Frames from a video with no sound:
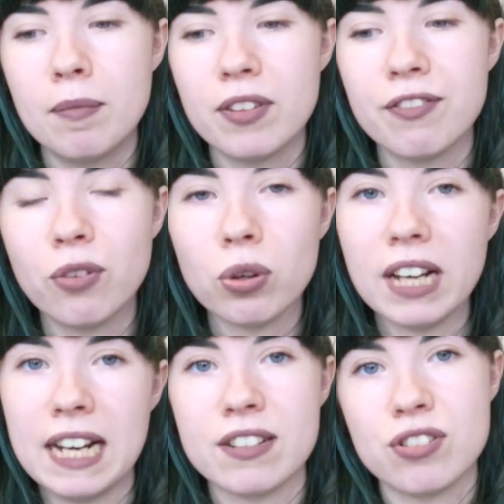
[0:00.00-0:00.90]
the
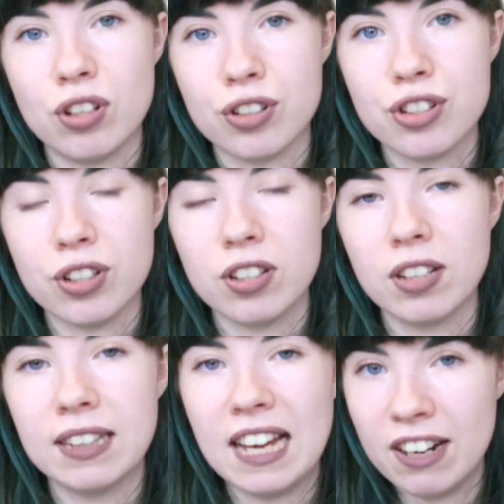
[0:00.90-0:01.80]
4-act structure
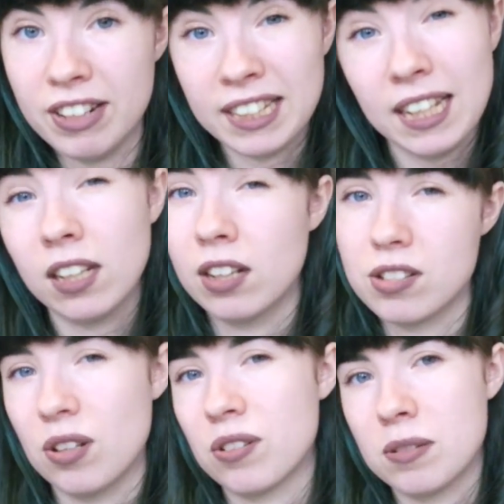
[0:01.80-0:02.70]
that Larry King
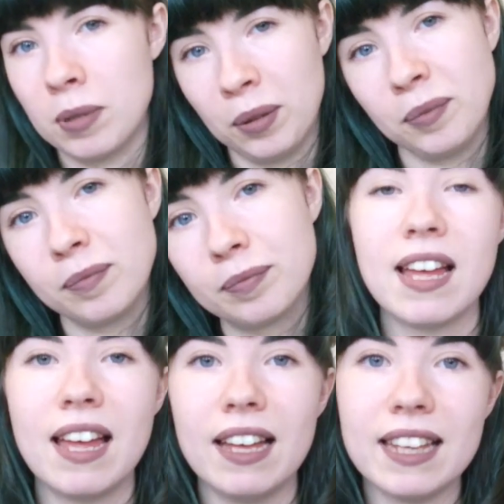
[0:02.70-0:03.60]
talks about.
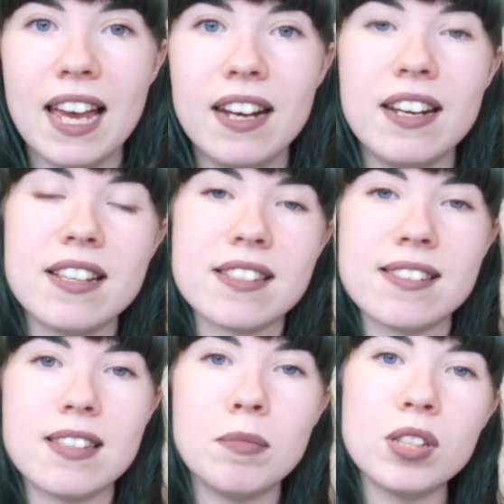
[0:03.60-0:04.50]
Again, it's a
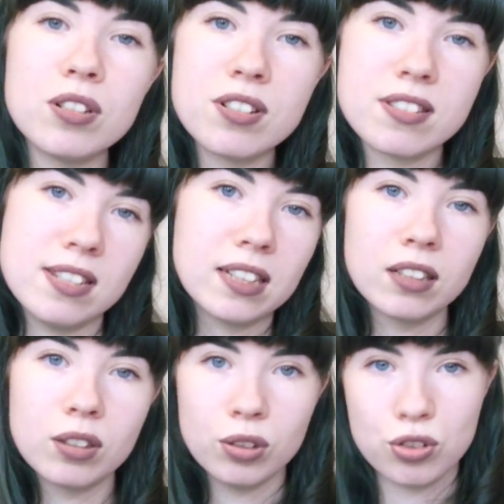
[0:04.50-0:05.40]
similar
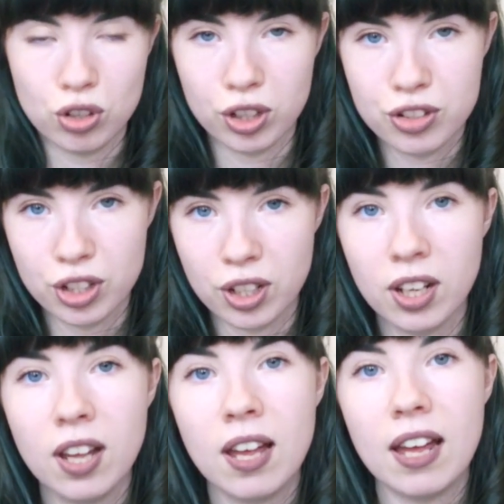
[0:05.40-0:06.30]
cyclical structure,
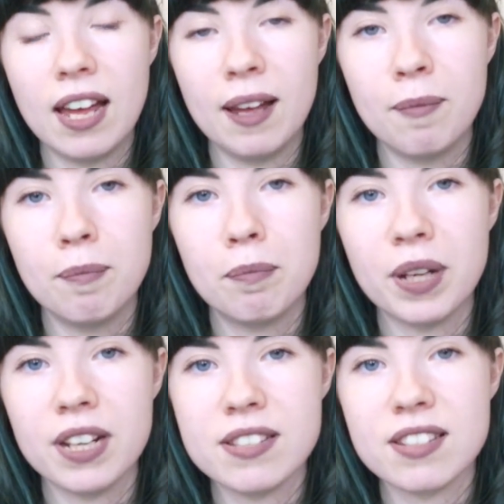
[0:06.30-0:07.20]

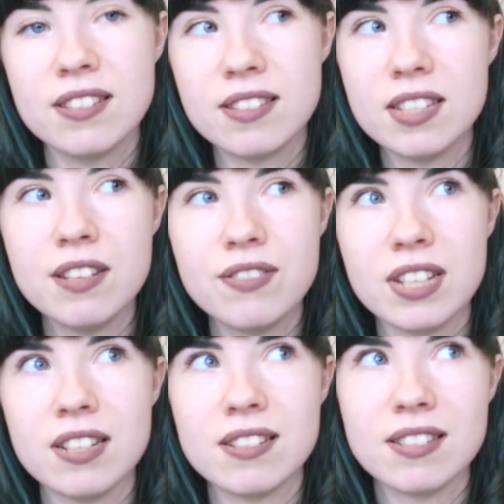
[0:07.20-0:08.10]
but it's conceived
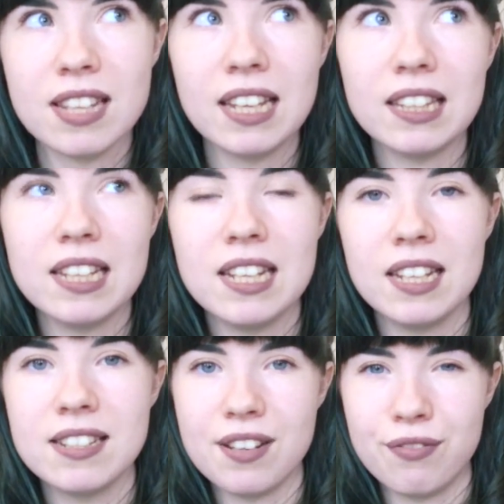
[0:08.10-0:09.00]
in a slightly
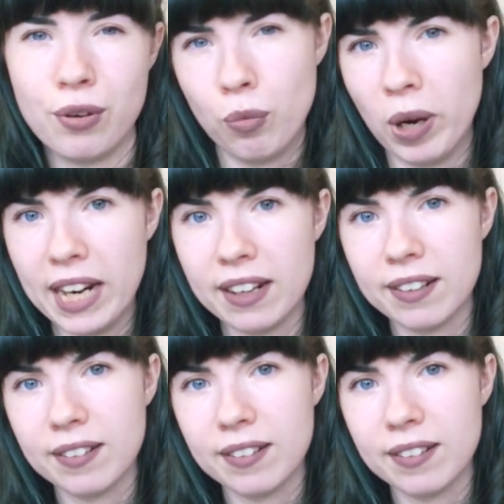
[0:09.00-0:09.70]
different way.